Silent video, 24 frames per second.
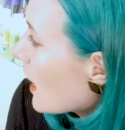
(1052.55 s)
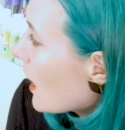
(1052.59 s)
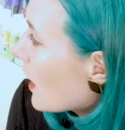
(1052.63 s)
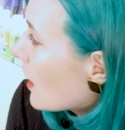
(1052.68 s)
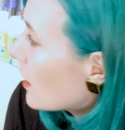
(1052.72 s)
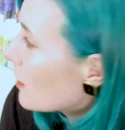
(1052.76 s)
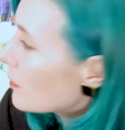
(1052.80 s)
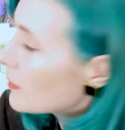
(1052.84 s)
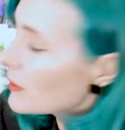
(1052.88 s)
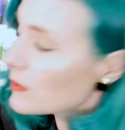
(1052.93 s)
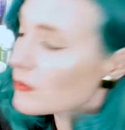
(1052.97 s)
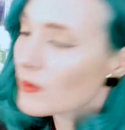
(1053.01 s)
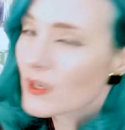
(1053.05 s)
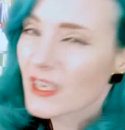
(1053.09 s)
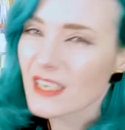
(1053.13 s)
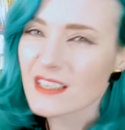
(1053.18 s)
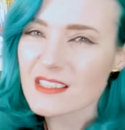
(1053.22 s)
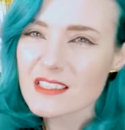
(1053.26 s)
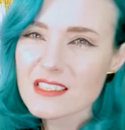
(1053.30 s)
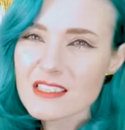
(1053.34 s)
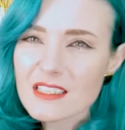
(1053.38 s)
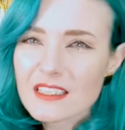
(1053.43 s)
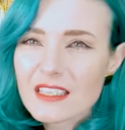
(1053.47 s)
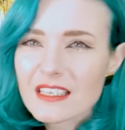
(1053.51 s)
Um, and when I
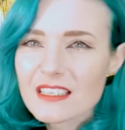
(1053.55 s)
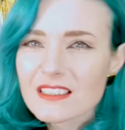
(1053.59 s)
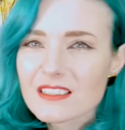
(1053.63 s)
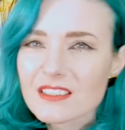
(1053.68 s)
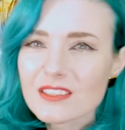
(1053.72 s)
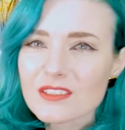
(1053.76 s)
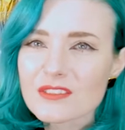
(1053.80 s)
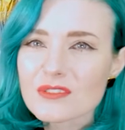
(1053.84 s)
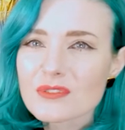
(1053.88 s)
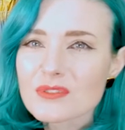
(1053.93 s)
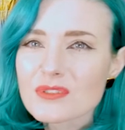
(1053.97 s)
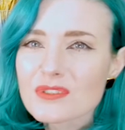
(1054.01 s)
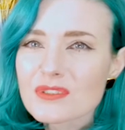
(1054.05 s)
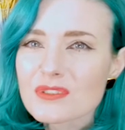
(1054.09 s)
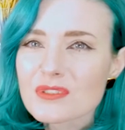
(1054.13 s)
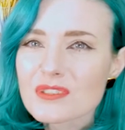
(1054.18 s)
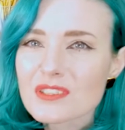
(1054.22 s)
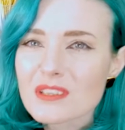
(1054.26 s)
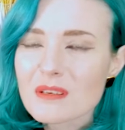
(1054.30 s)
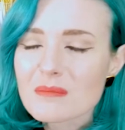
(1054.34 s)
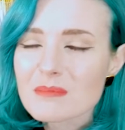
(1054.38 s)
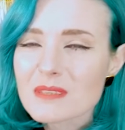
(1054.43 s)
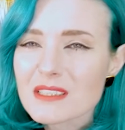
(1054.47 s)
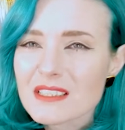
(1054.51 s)
selected those two
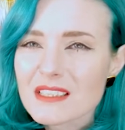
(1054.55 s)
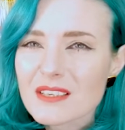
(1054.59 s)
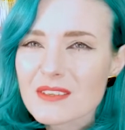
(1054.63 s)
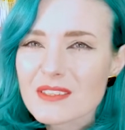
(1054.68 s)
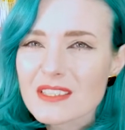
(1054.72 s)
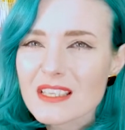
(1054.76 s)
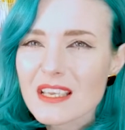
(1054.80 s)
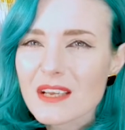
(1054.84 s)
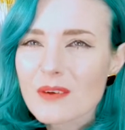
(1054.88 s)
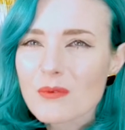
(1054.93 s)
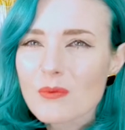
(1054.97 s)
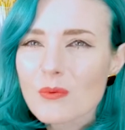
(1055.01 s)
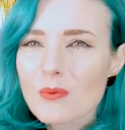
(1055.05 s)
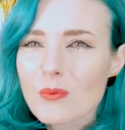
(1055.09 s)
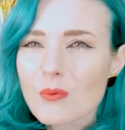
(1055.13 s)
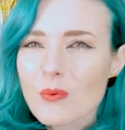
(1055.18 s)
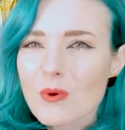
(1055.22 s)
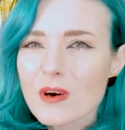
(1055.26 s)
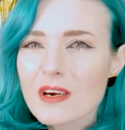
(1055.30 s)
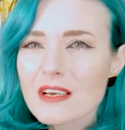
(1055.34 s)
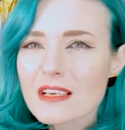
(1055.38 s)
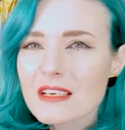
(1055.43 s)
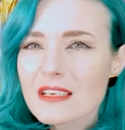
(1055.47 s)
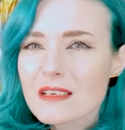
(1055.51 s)
subjects, I was like,
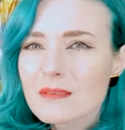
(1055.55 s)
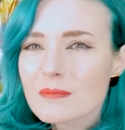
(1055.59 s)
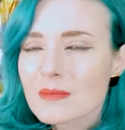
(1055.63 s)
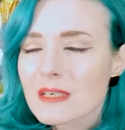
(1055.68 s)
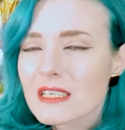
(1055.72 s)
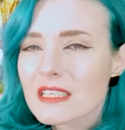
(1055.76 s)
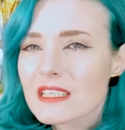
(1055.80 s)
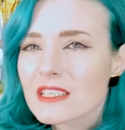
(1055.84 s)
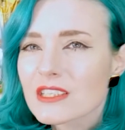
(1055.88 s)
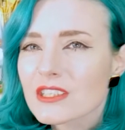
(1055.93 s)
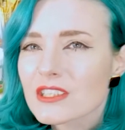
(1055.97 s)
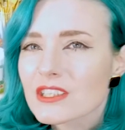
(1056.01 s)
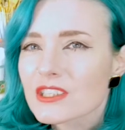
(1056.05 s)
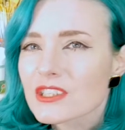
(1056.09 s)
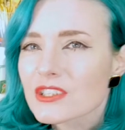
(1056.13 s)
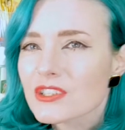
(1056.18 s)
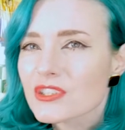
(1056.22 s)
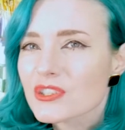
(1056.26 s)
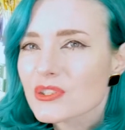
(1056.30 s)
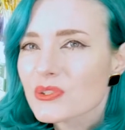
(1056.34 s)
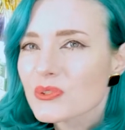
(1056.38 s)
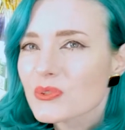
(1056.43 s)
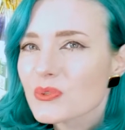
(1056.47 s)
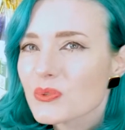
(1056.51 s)
what am I going to
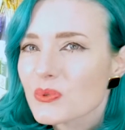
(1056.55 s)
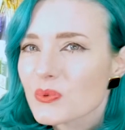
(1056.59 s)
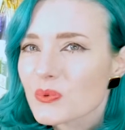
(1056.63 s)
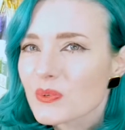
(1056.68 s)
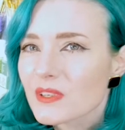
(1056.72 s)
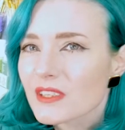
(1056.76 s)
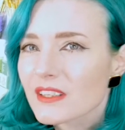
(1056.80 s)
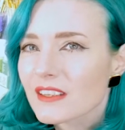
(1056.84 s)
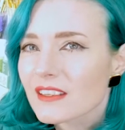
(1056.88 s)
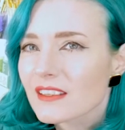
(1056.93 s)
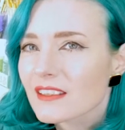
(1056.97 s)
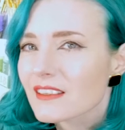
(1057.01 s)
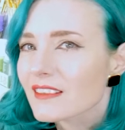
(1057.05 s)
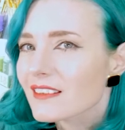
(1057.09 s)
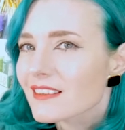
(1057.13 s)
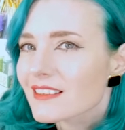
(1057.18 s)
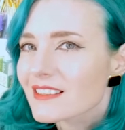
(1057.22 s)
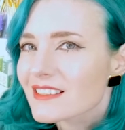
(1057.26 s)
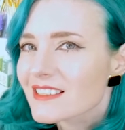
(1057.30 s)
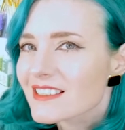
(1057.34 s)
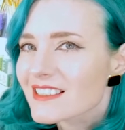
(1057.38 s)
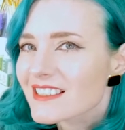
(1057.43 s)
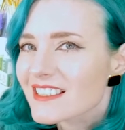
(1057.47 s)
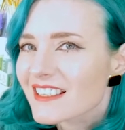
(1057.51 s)
do with
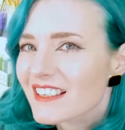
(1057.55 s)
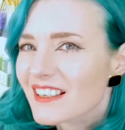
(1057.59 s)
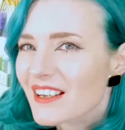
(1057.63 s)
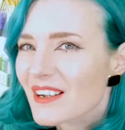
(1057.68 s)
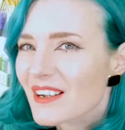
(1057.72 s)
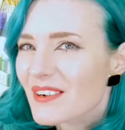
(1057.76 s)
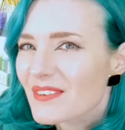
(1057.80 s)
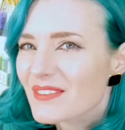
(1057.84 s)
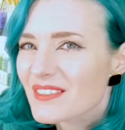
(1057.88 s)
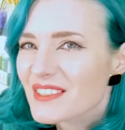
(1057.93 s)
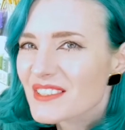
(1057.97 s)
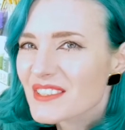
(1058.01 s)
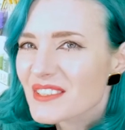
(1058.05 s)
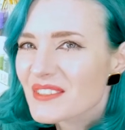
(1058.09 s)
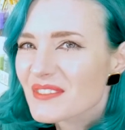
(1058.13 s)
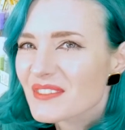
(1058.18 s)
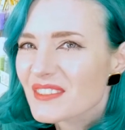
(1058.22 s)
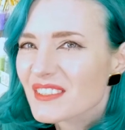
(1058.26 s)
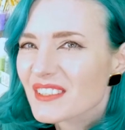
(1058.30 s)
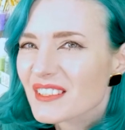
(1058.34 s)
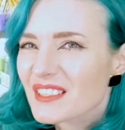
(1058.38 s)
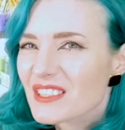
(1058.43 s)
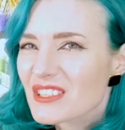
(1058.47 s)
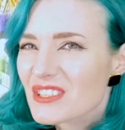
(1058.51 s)
this? Like, I wasn't
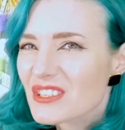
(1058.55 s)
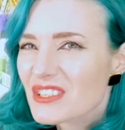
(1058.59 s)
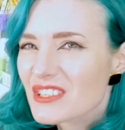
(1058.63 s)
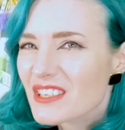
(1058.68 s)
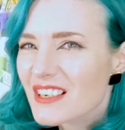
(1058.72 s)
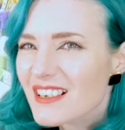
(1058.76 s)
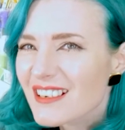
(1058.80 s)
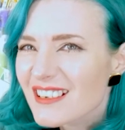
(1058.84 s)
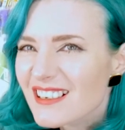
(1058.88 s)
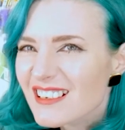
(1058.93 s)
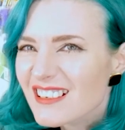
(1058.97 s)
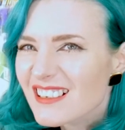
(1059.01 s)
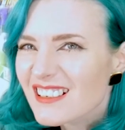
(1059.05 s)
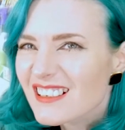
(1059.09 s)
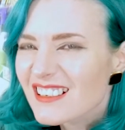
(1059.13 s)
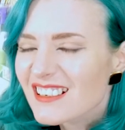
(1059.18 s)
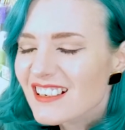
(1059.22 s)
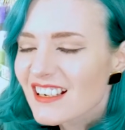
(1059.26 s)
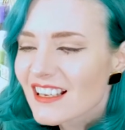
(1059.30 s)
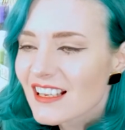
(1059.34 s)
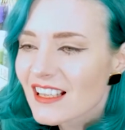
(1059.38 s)
really sure.